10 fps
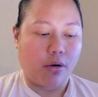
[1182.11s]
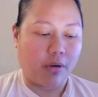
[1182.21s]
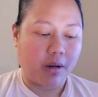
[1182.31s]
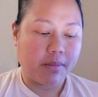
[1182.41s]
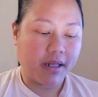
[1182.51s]

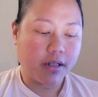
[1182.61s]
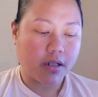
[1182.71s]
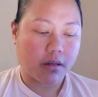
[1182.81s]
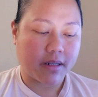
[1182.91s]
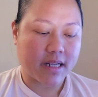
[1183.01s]
What I'm going to
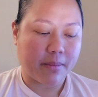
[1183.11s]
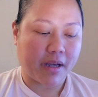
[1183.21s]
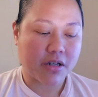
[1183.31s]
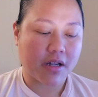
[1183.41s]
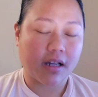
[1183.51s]
do is I'm
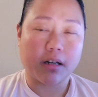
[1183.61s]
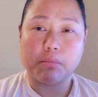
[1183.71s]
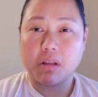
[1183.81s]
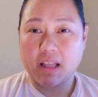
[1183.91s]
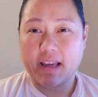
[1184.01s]
actually going to
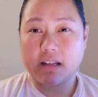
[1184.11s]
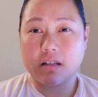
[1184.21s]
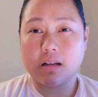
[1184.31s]
plant